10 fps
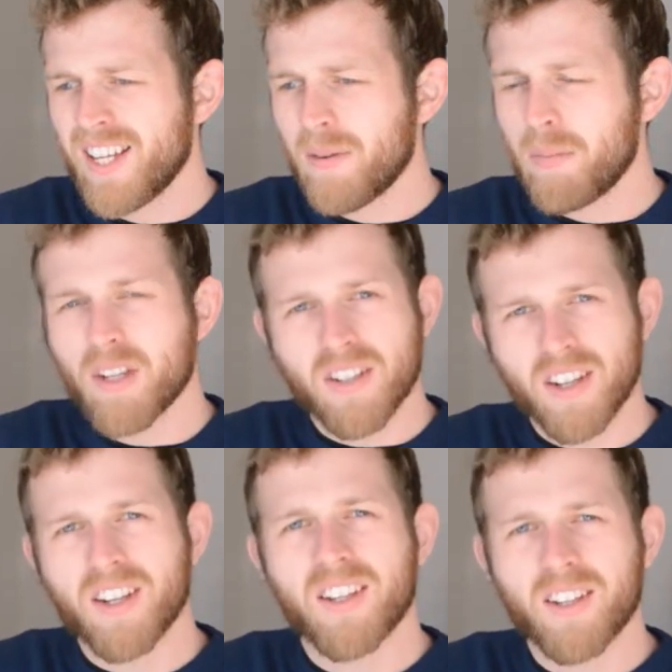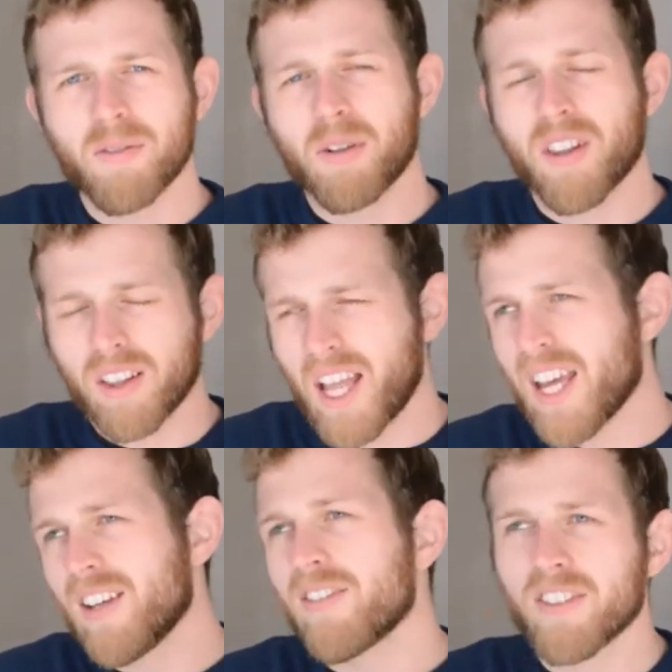busy with
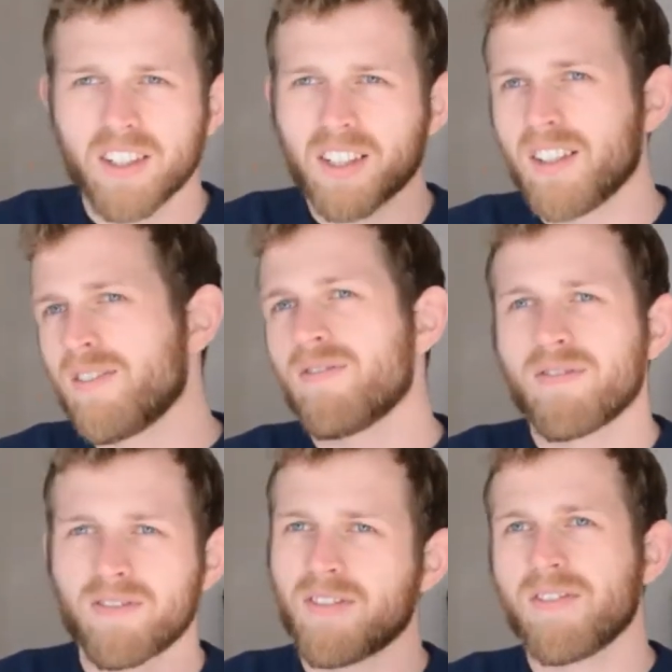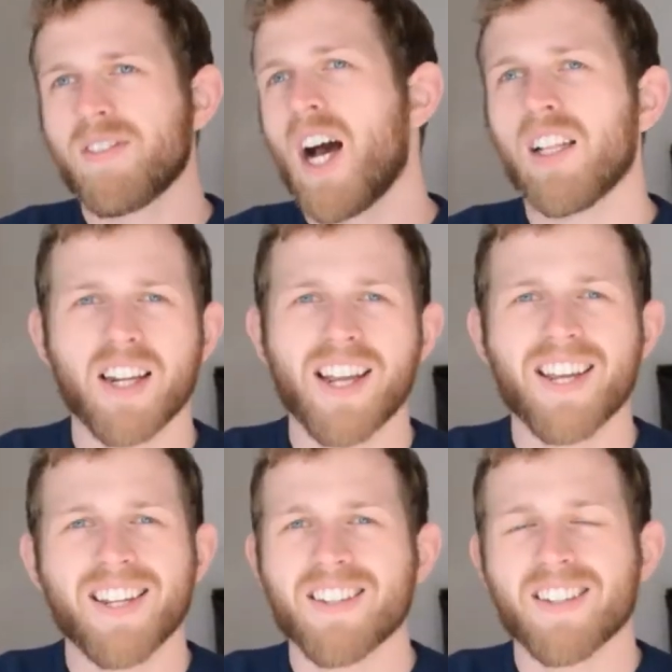life and
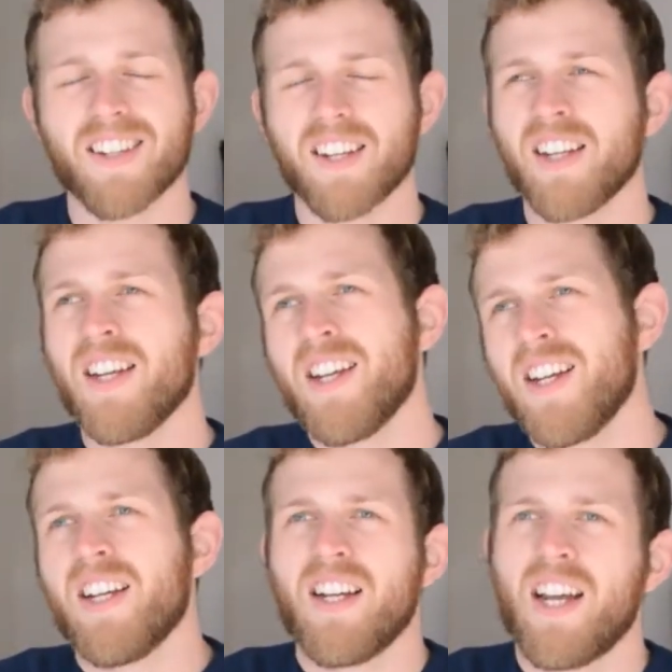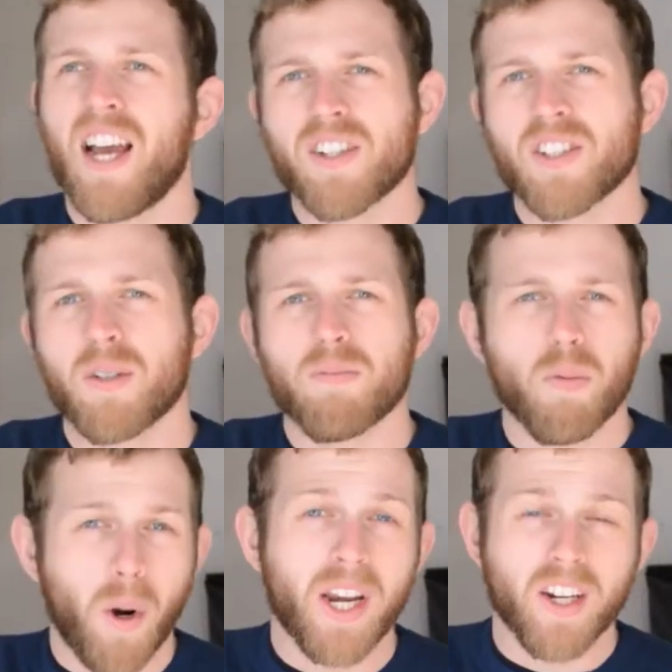holidays and actually
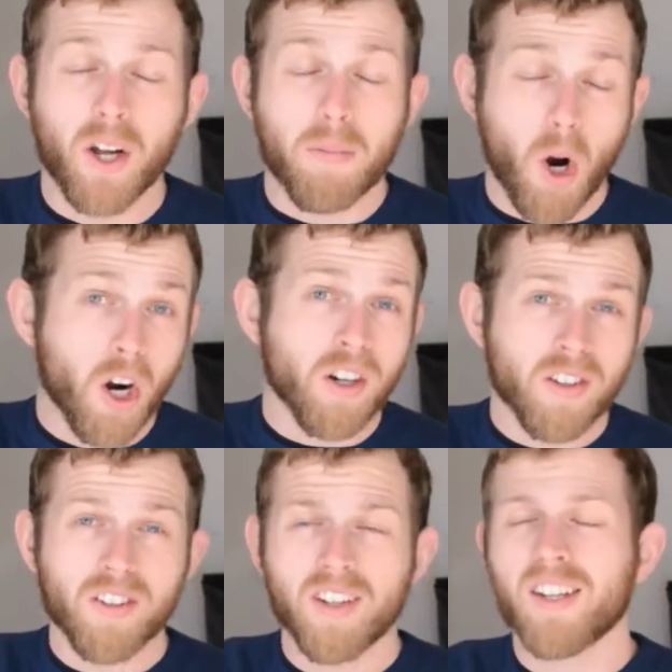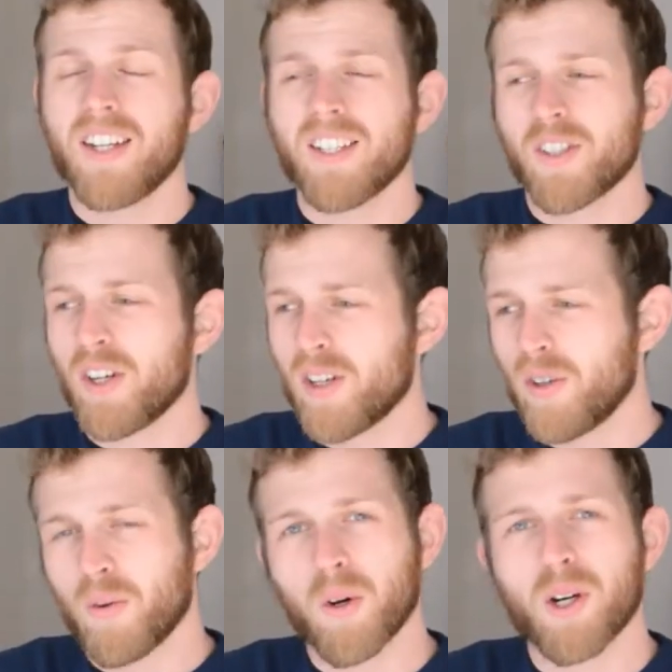waiting on parts. It's hard to do
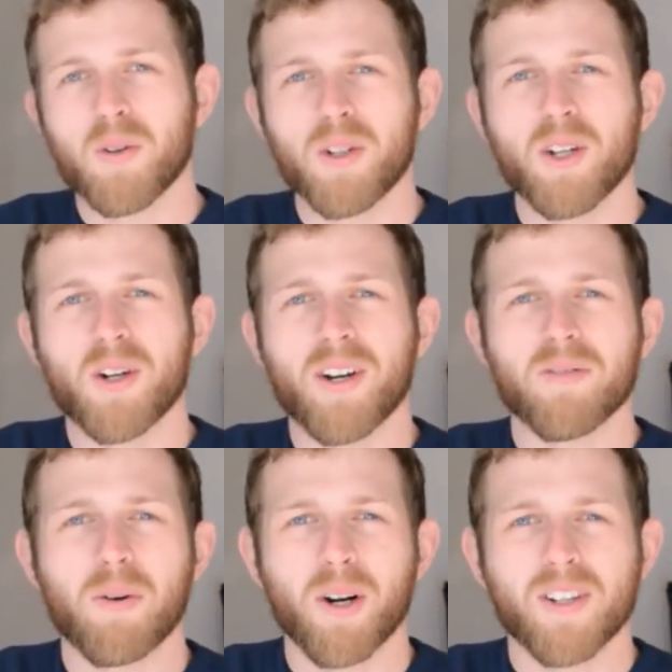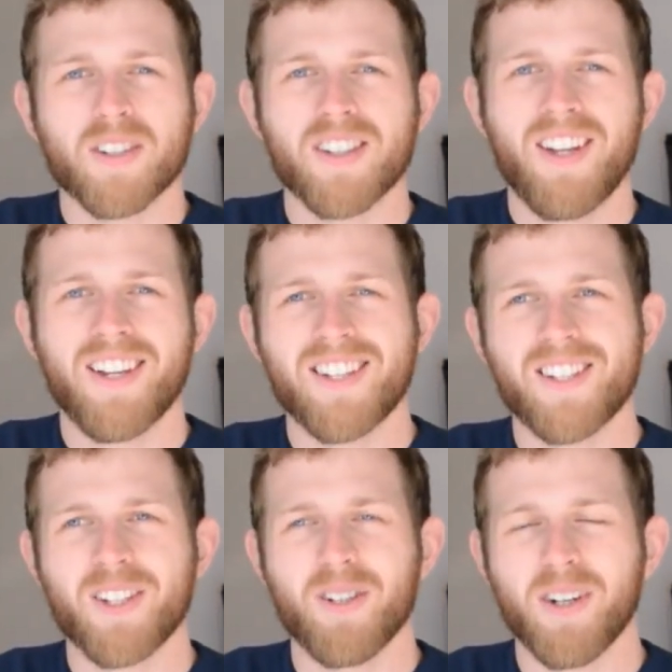the work when you don't have parts
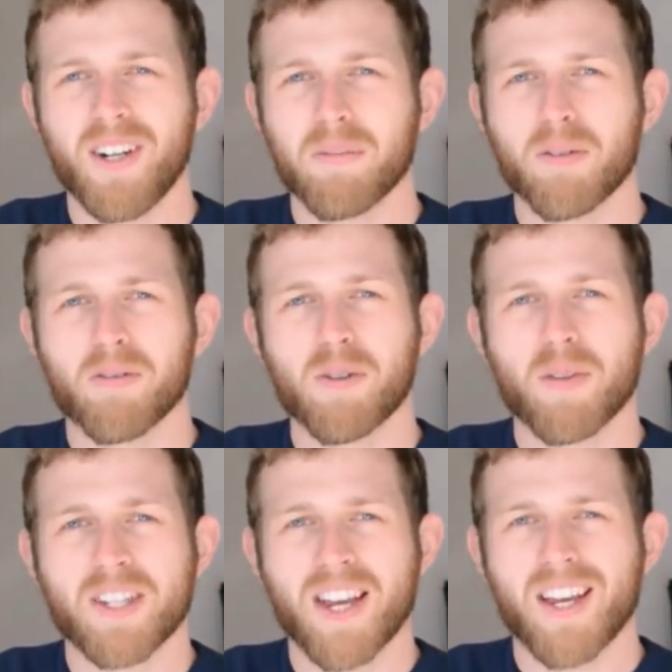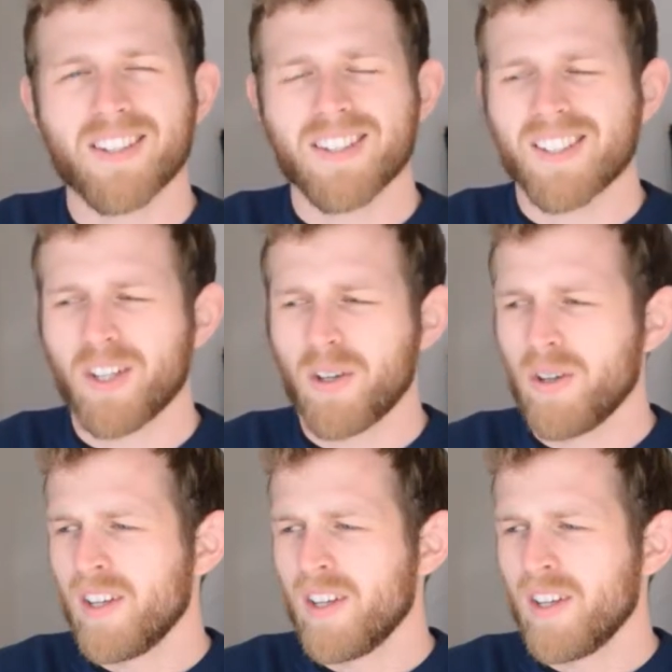to perform the tasks. So